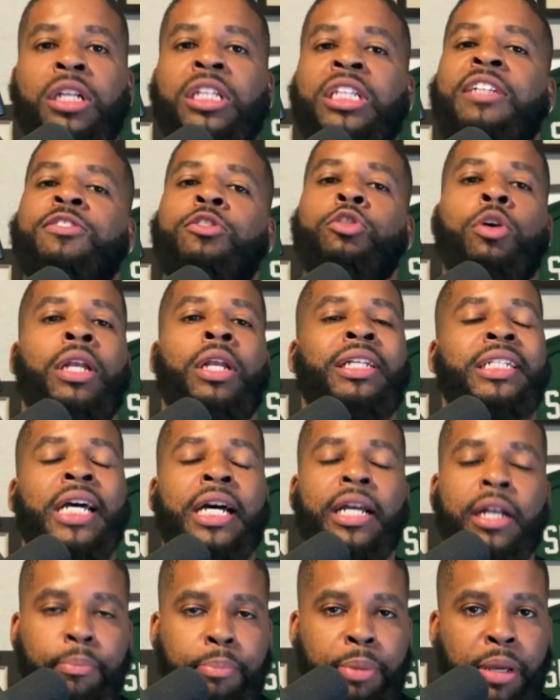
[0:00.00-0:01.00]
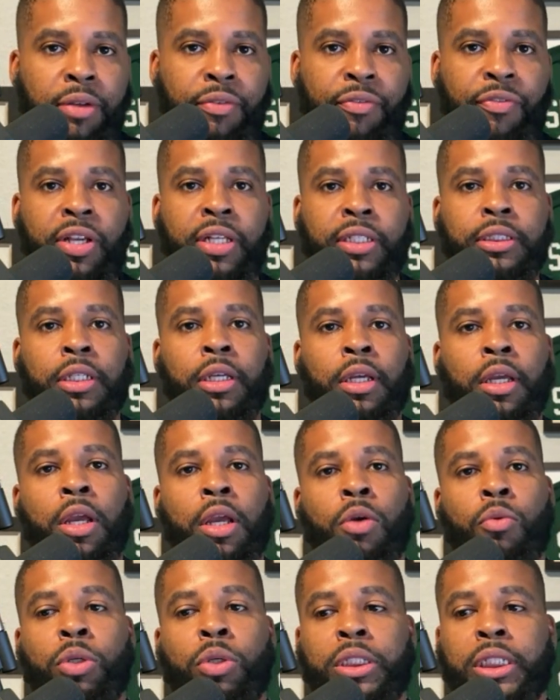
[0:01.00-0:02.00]
It gives you a ton of benefits,
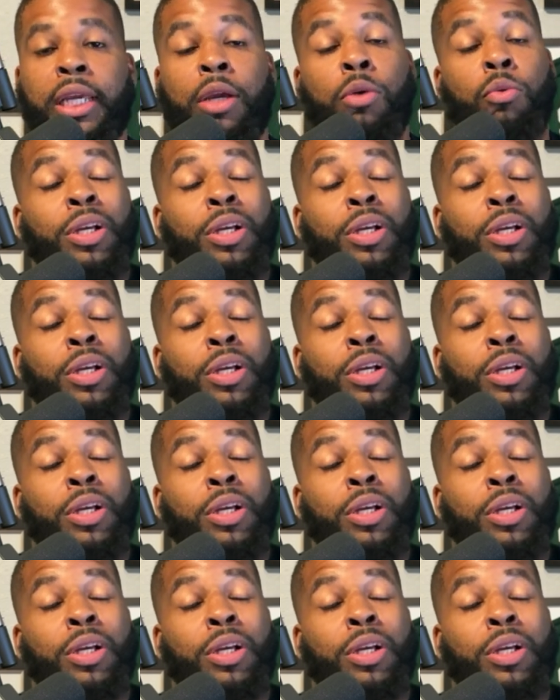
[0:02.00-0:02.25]
which again